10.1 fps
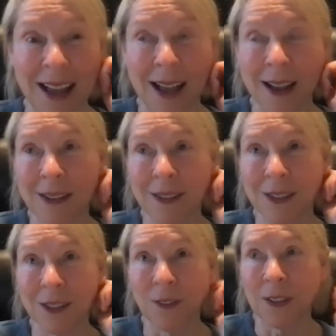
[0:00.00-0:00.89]
I
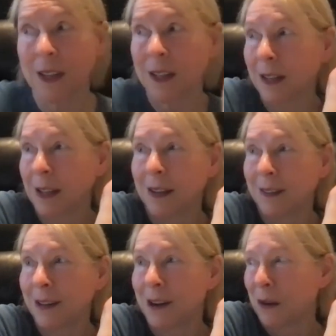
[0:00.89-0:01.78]
just felt like
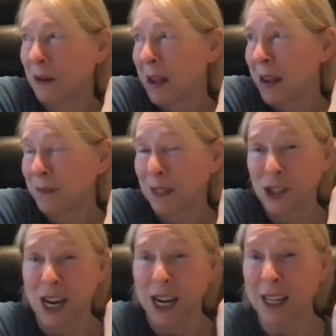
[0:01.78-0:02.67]
I have to
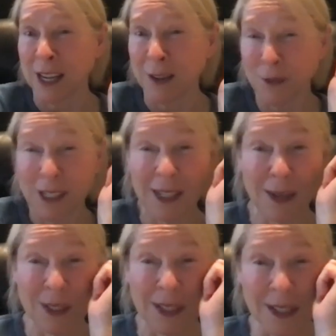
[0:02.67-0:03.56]
check
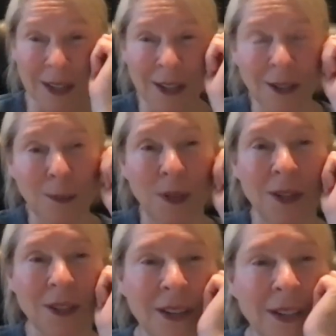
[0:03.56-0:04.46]
everything with this other
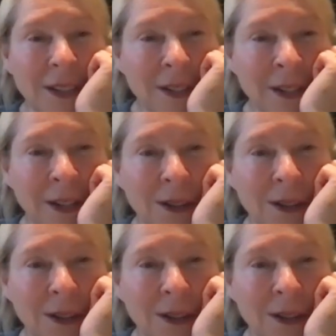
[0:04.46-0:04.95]
person,